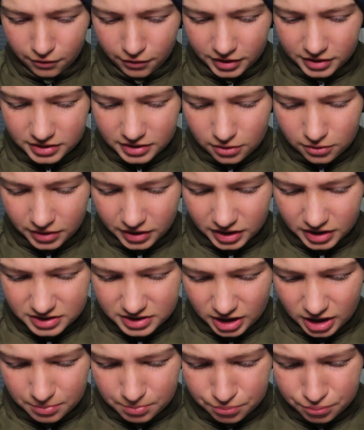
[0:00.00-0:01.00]
I reckon they'll get
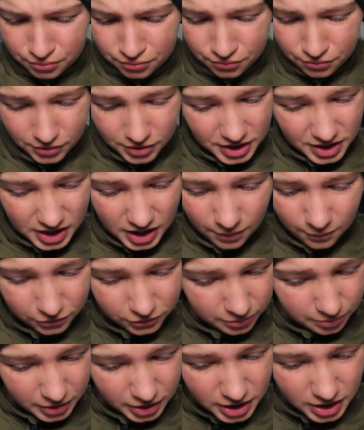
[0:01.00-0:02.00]
it done pretty
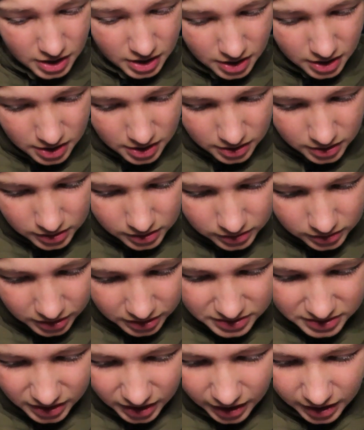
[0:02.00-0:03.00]
comfortably.
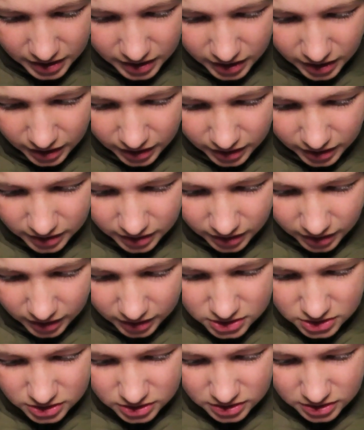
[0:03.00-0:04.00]
Let's say,
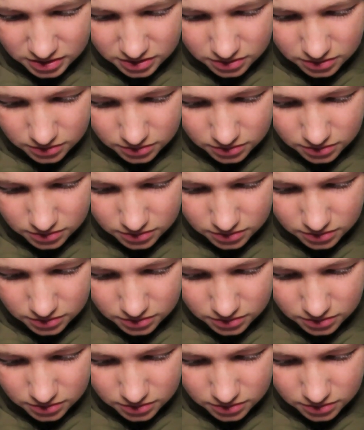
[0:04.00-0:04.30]
actually,